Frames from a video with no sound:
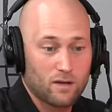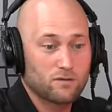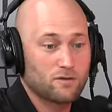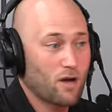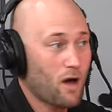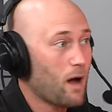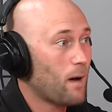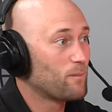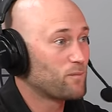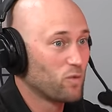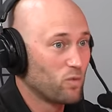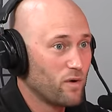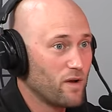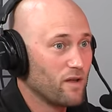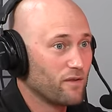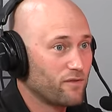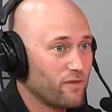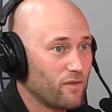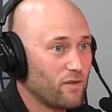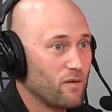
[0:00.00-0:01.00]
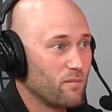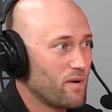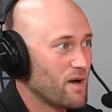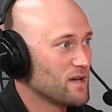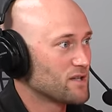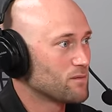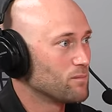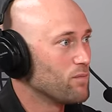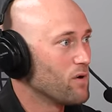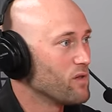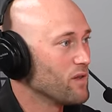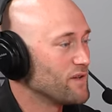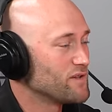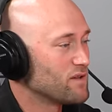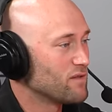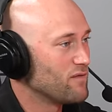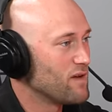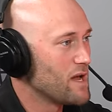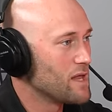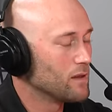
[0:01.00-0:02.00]
topped with the best
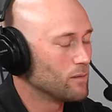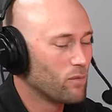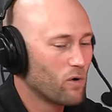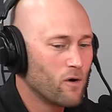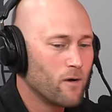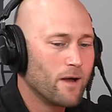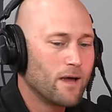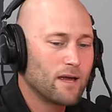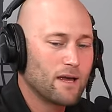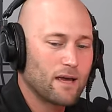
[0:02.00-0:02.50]
bullets available.